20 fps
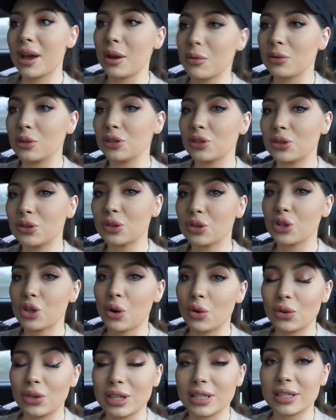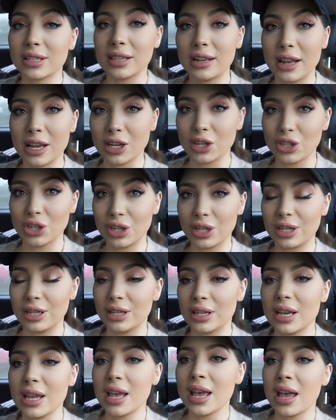I wanted to show you the selection
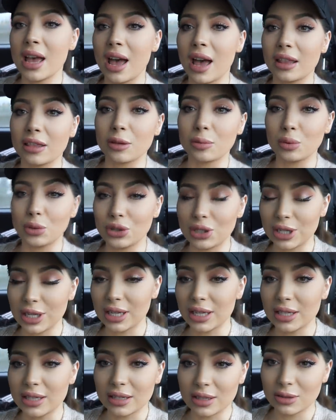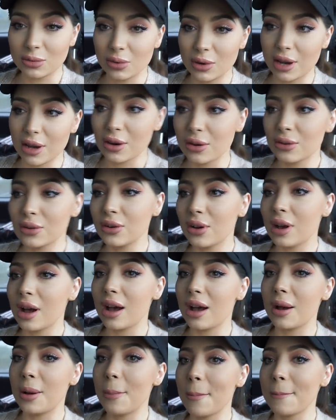at the boutiques as well,
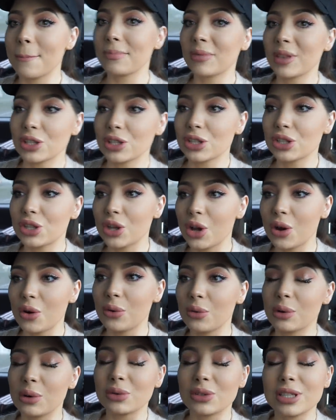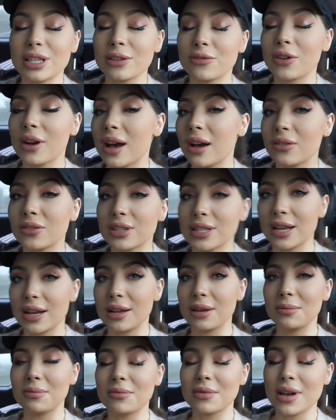um, so we'll see if I have
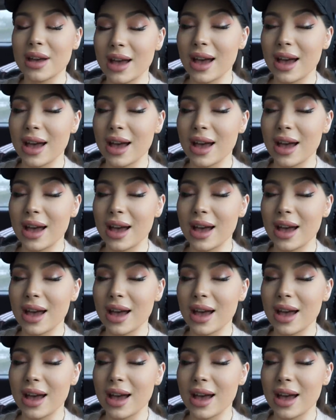time.